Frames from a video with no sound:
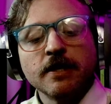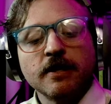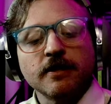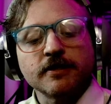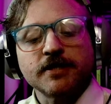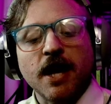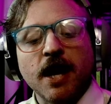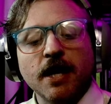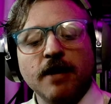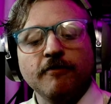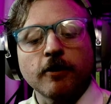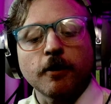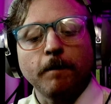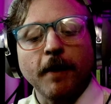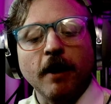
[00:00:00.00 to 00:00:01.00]
Hassan
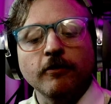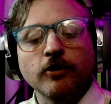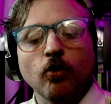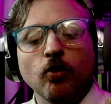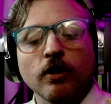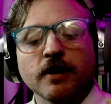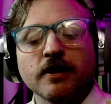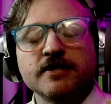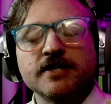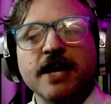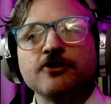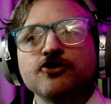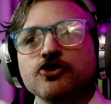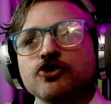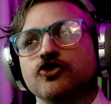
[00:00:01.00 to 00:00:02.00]
even compared the
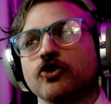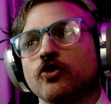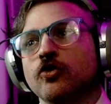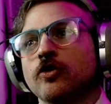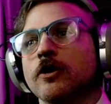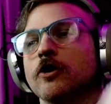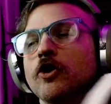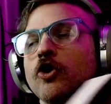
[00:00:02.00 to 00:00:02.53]
organization to